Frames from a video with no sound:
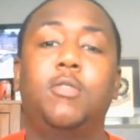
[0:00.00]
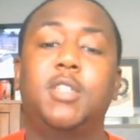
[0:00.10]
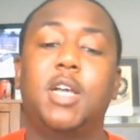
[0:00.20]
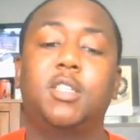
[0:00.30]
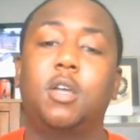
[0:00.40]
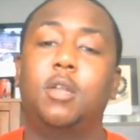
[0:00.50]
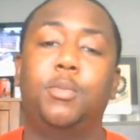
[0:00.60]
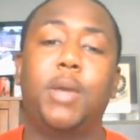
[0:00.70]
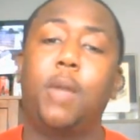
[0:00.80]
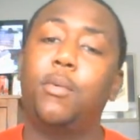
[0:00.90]
I saw the
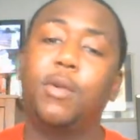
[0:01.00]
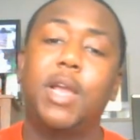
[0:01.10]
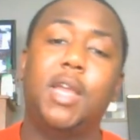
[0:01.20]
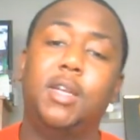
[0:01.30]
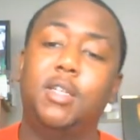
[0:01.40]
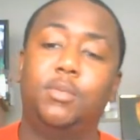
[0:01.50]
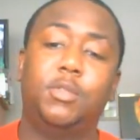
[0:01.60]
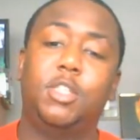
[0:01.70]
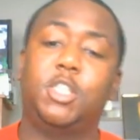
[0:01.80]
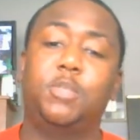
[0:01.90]
paper, it had a
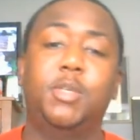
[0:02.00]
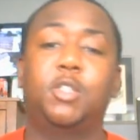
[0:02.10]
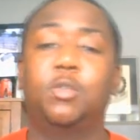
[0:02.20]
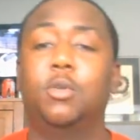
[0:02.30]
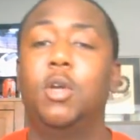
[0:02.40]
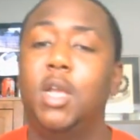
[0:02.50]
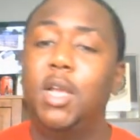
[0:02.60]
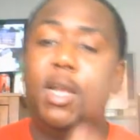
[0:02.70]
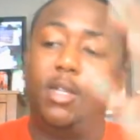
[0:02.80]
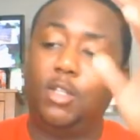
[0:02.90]
dismissal
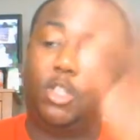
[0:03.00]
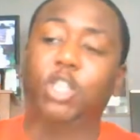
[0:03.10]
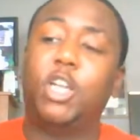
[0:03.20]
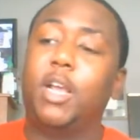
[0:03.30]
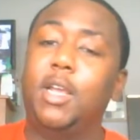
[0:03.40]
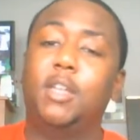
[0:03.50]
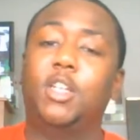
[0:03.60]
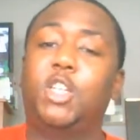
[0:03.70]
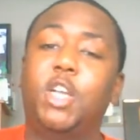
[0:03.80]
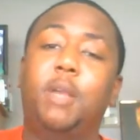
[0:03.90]
check in the
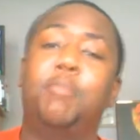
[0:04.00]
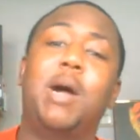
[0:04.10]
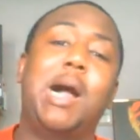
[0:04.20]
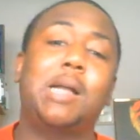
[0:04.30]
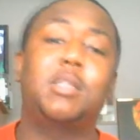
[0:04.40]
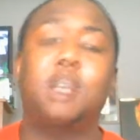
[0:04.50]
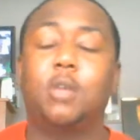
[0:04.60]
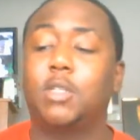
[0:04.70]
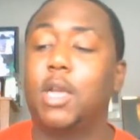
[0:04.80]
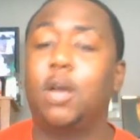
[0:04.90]
check box. I was
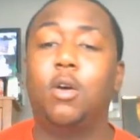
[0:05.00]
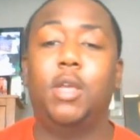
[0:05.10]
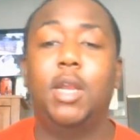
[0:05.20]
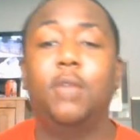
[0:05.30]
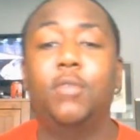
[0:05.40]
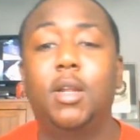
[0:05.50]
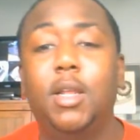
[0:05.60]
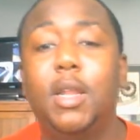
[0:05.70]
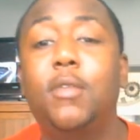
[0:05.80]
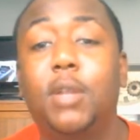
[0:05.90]
like, oh, yeah, they
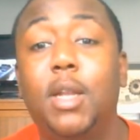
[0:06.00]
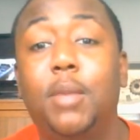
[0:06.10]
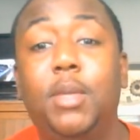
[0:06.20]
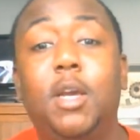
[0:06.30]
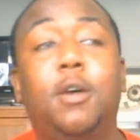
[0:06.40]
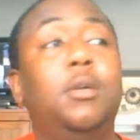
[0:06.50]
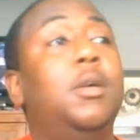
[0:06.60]
finna let me go.